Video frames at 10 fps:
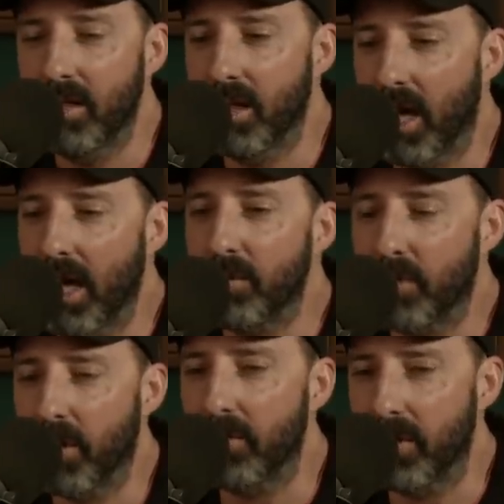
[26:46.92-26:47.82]
Yeah, I would
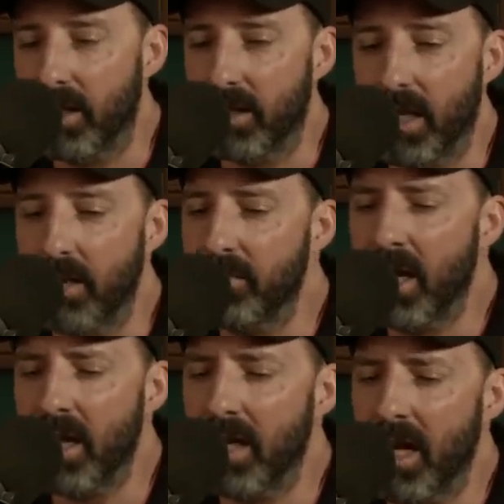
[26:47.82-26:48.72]
probably be like that. I'm
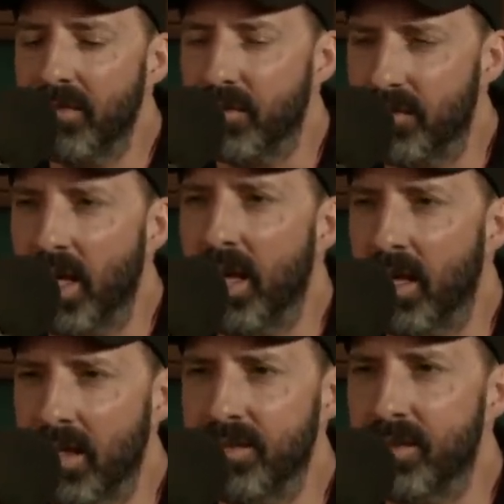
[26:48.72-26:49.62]
not, after
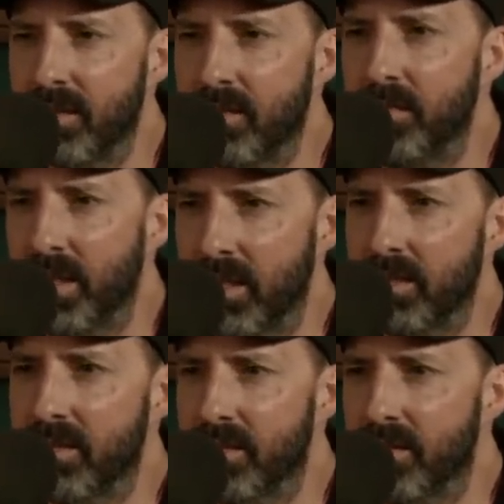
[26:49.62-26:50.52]
10, I just
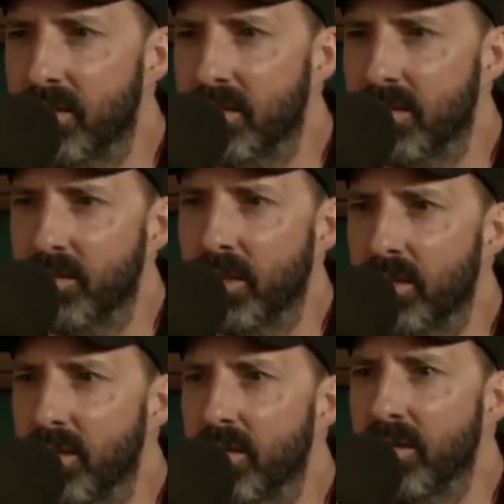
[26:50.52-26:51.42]
begin to start to
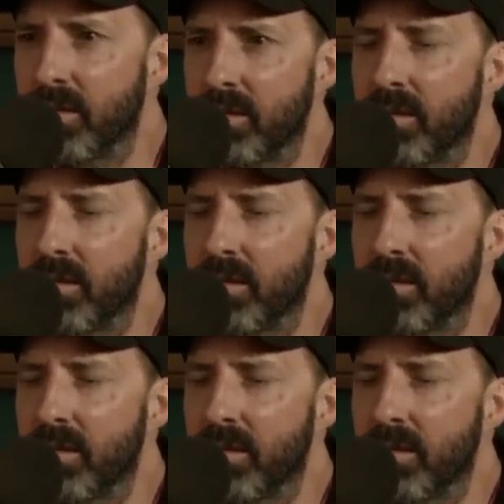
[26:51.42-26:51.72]
dwindle. Well, here's